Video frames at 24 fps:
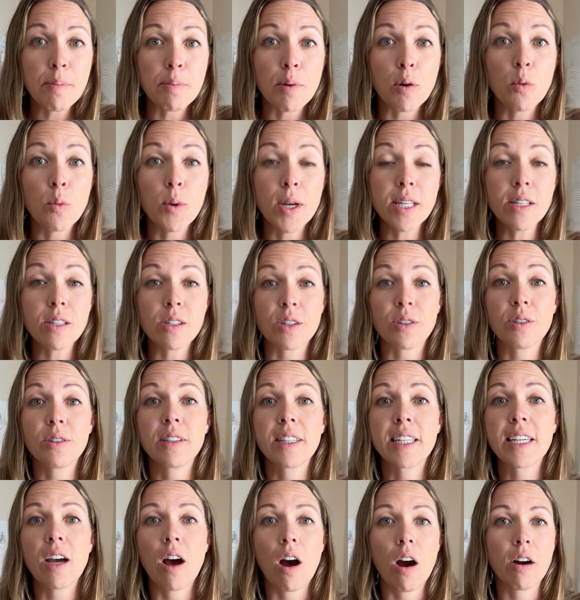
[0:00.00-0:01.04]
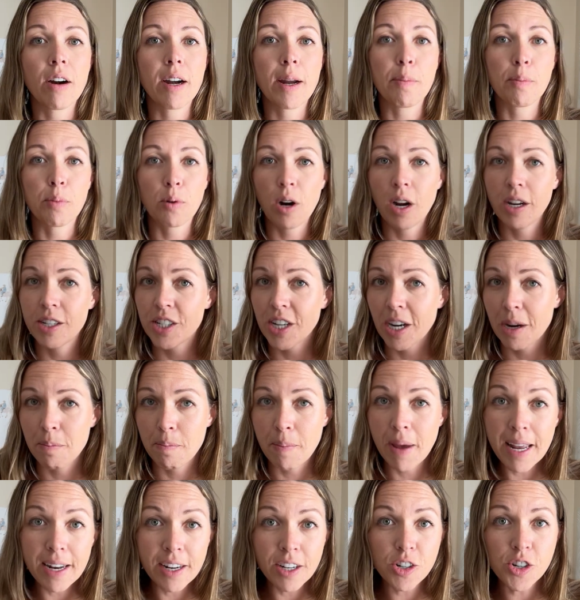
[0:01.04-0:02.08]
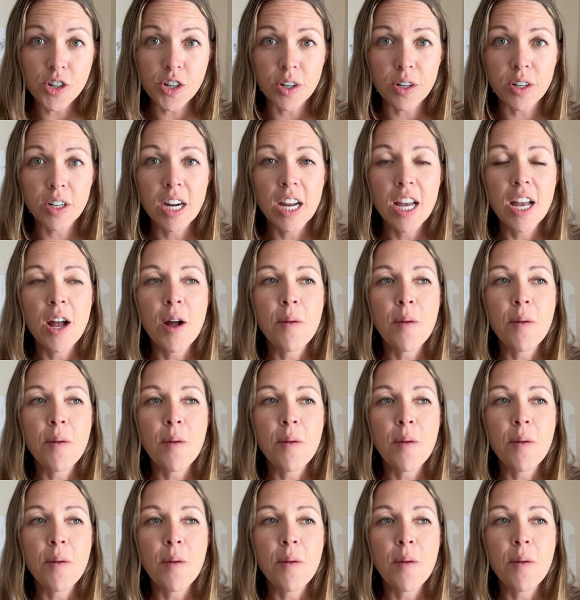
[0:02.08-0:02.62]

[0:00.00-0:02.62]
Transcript: but we certainly are a project manager.